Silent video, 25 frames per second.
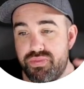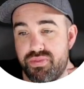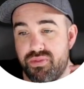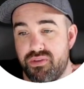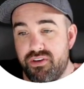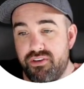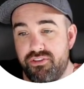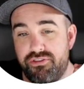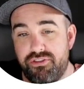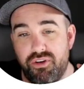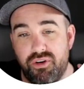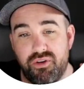
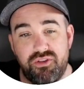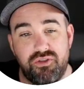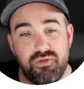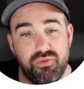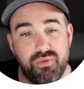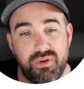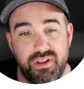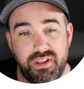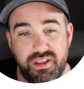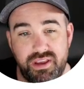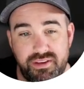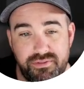so it's
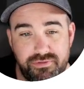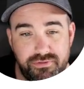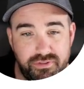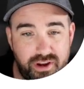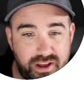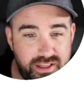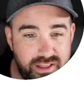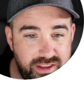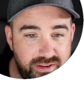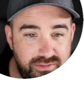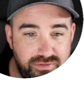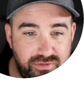really
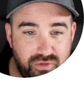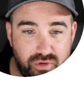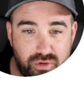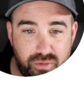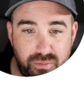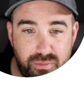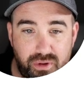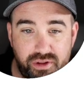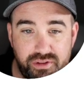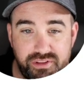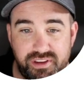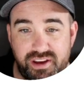friendly for
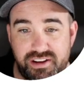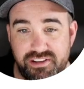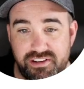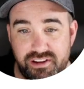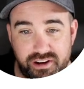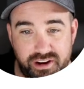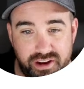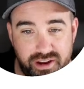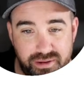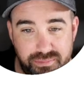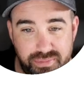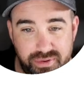
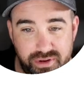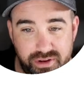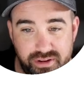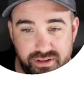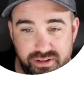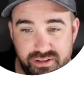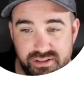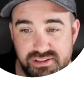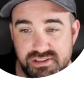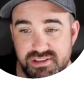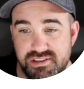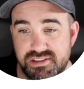multi-target
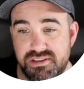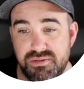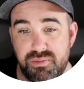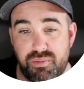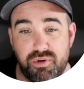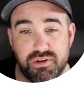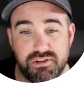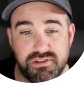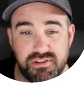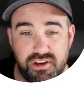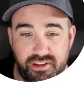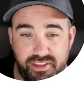builds. It
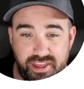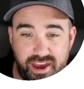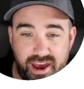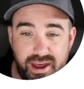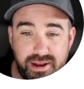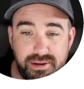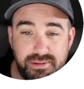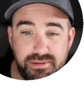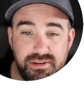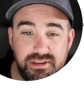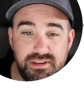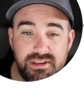supports all that.
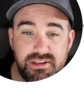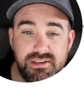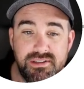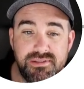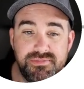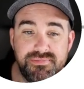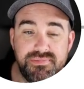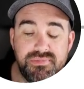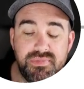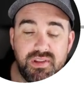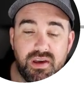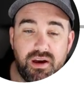
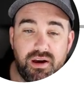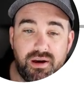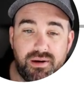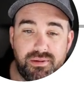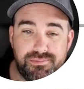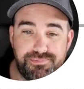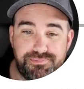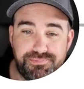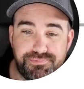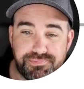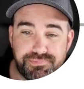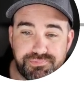
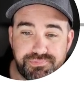Um,